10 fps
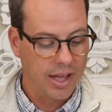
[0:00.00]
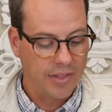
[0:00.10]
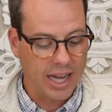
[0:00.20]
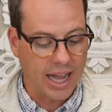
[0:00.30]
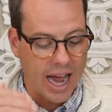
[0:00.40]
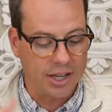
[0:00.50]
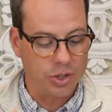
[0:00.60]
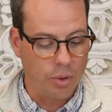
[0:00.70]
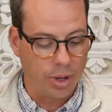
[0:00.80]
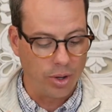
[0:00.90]
that he got
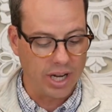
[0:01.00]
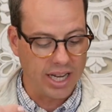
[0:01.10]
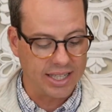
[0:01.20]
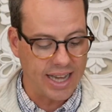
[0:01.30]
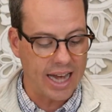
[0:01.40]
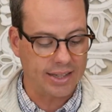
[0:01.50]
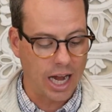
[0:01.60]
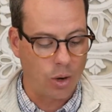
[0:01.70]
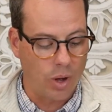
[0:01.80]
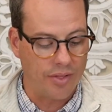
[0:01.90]
into a boat and he sat
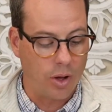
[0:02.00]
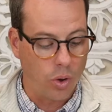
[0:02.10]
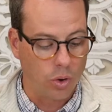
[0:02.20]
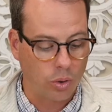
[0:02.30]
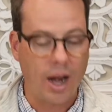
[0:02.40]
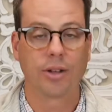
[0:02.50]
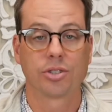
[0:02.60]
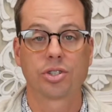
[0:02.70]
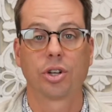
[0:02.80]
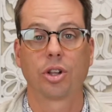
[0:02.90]
there while the whole crowd
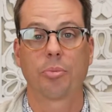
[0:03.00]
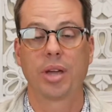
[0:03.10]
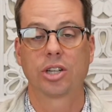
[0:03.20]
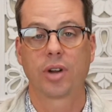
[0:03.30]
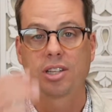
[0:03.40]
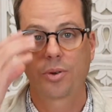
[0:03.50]
stood on the beach, right?